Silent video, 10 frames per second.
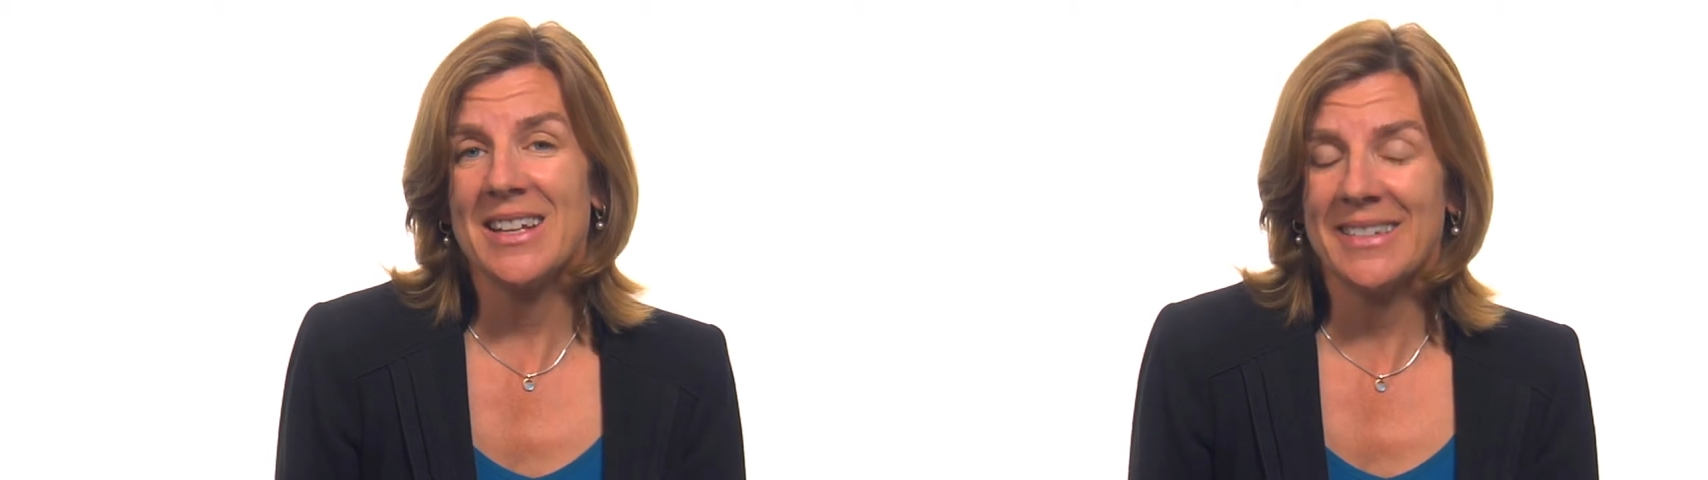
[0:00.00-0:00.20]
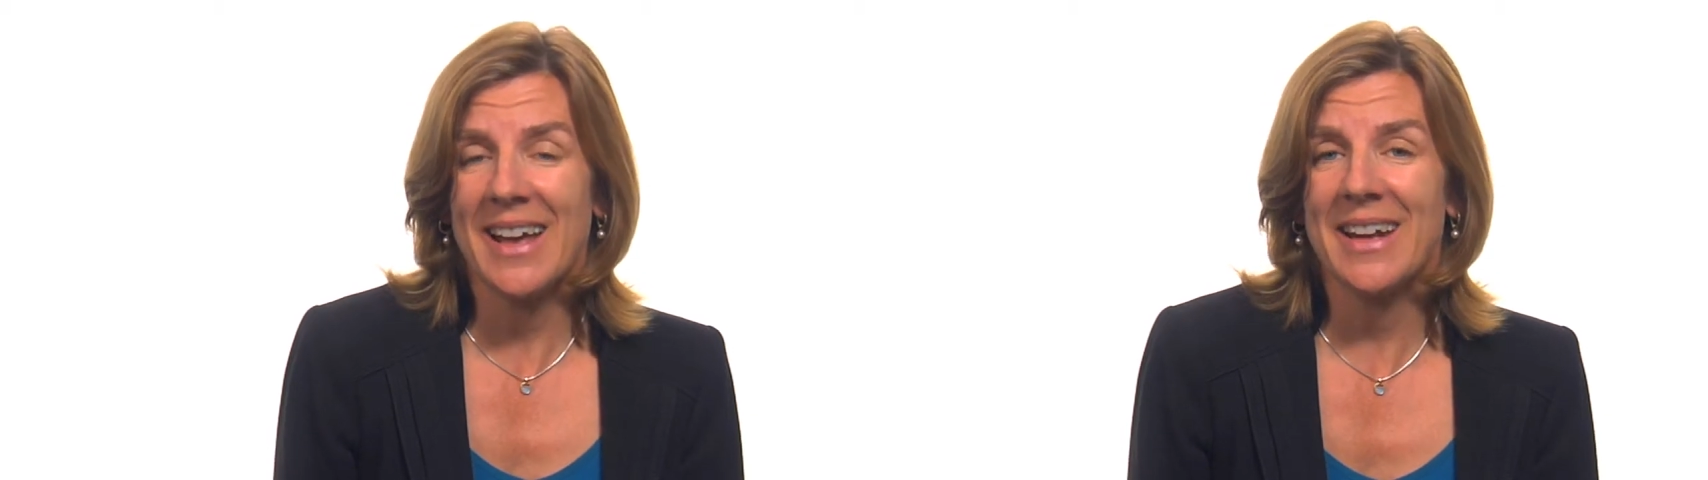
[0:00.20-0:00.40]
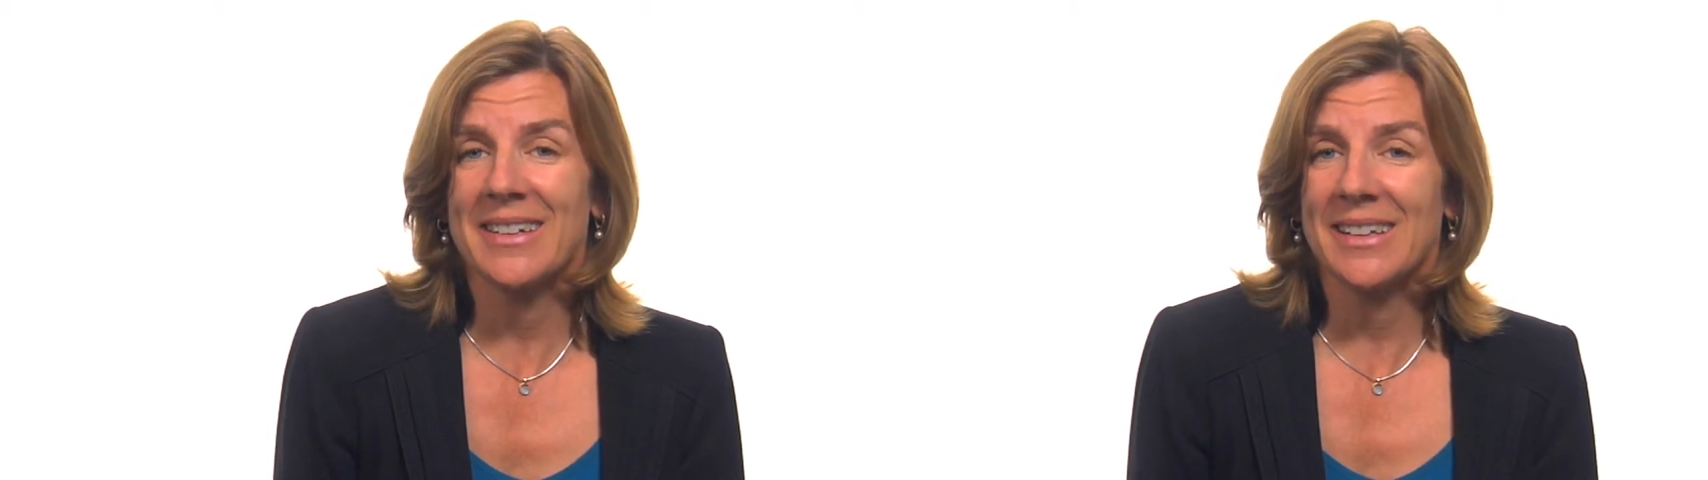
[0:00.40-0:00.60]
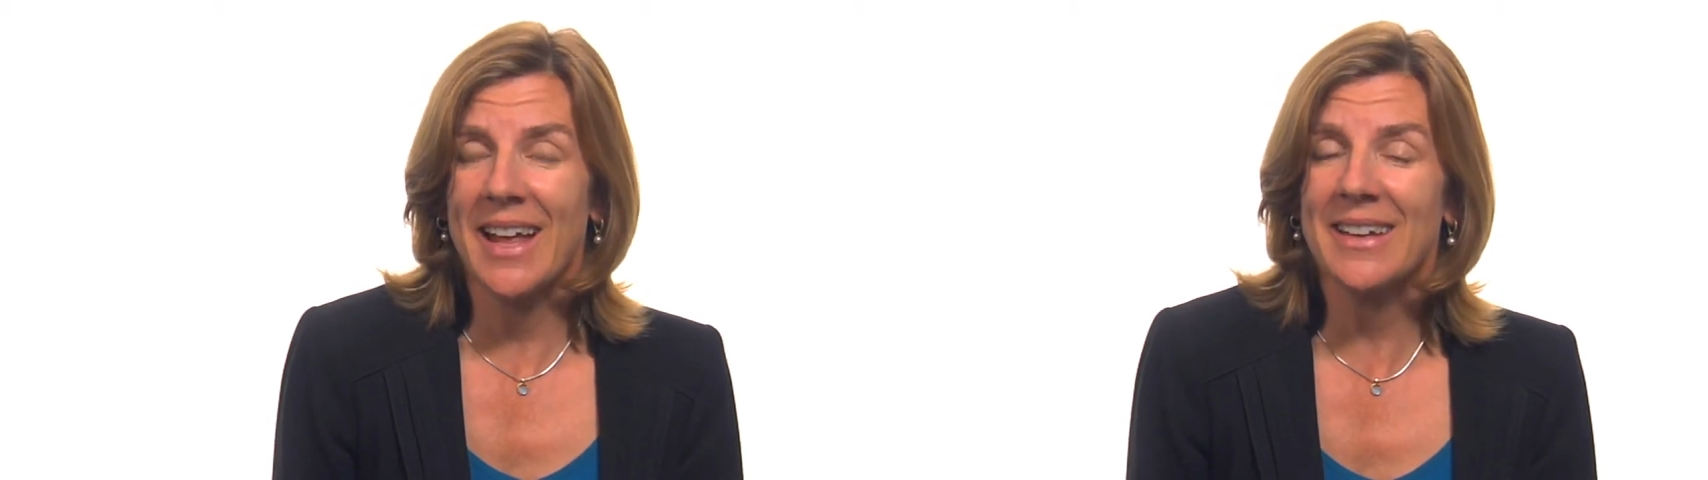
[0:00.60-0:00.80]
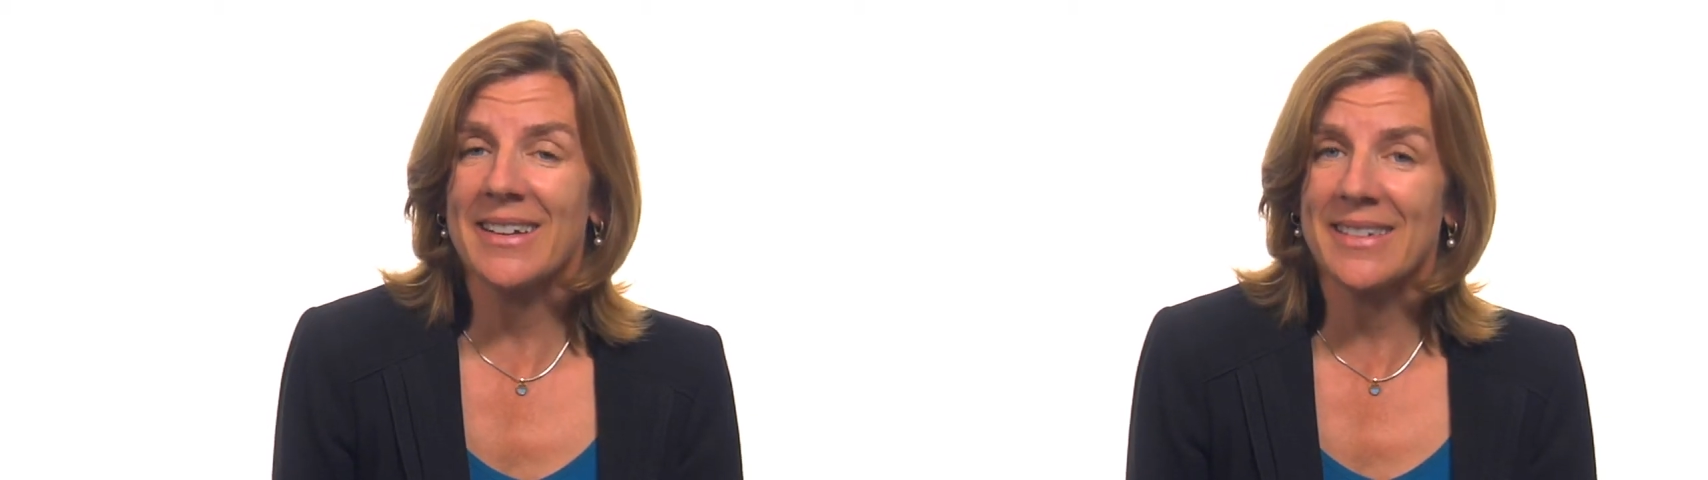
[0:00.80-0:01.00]
decided to
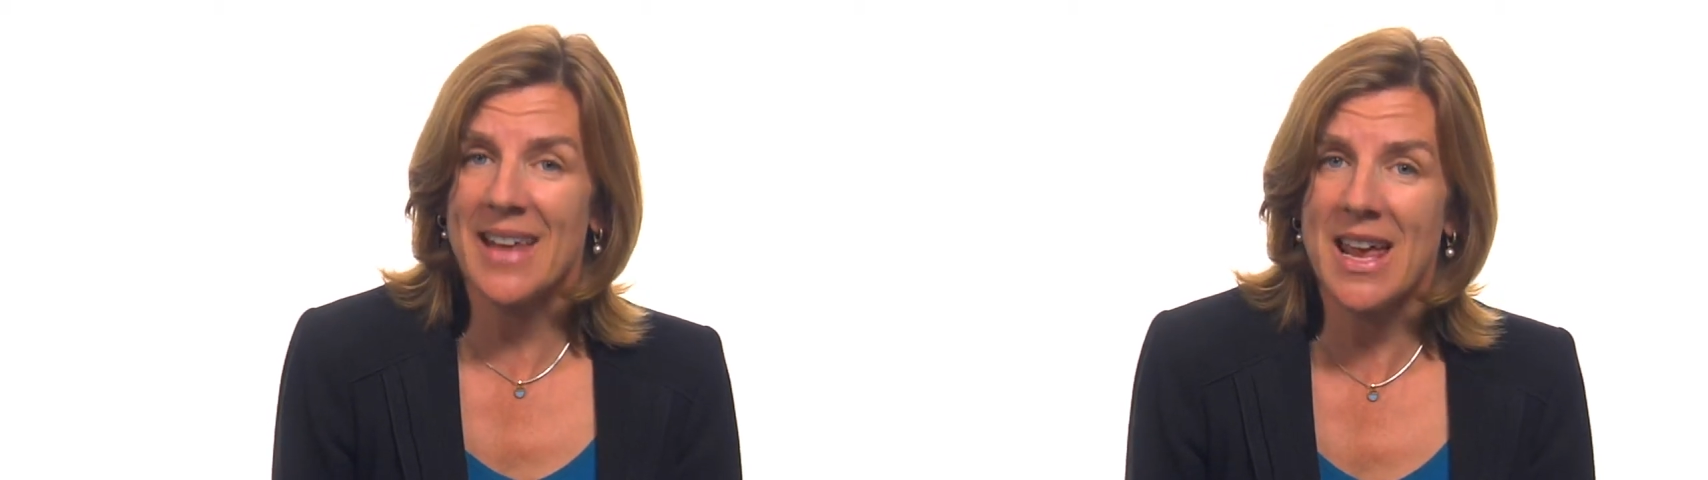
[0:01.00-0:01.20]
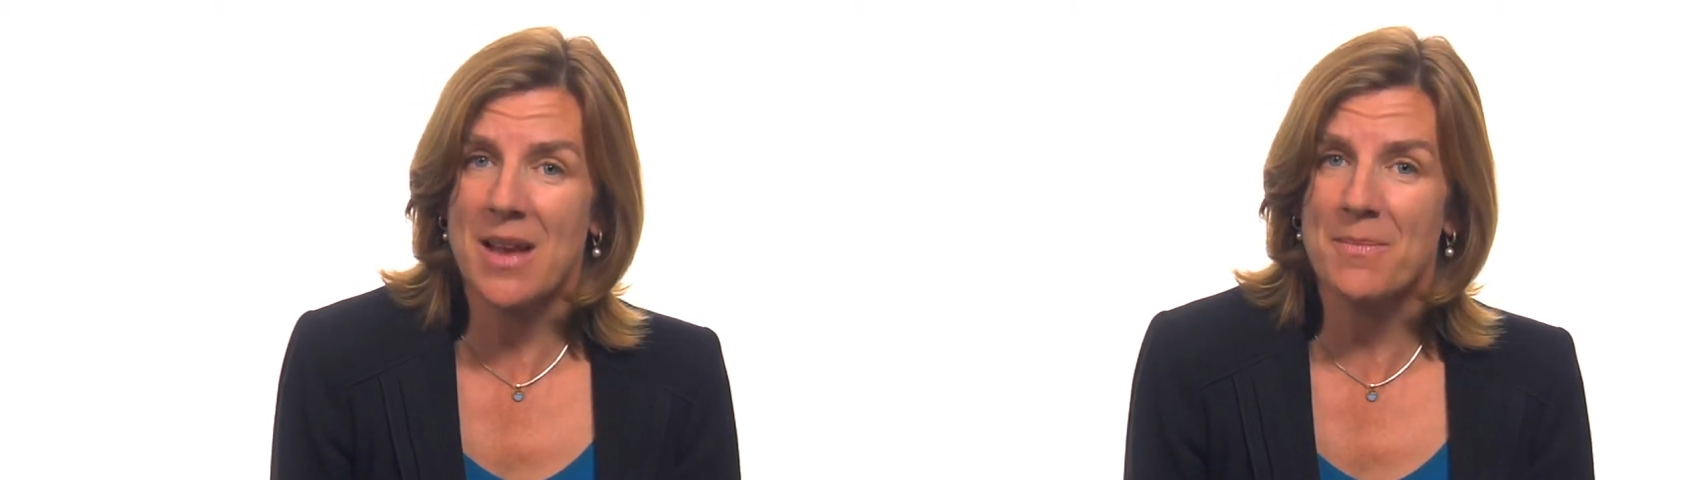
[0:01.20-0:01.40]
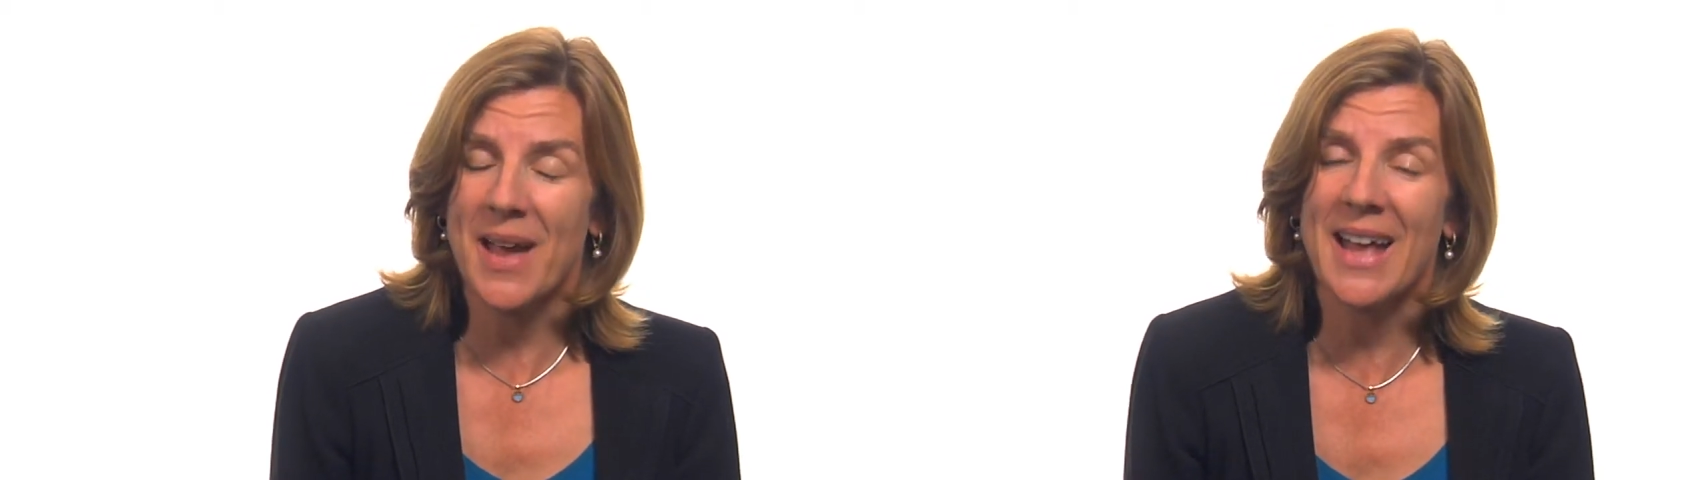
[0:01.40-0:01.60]
lend his name